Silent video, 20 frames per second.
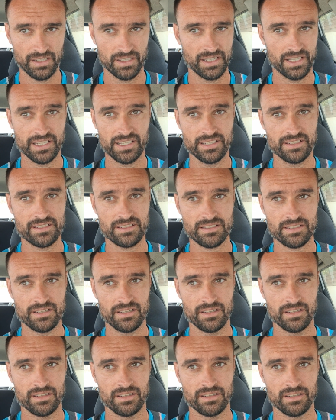is
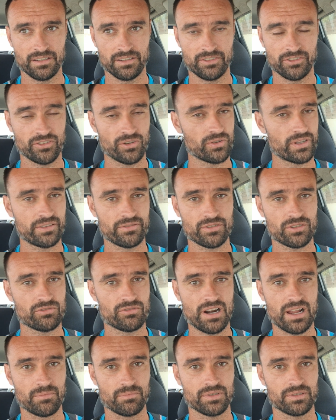not give a
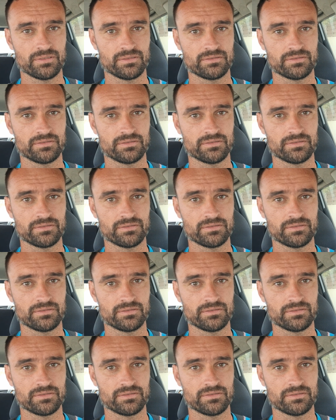crap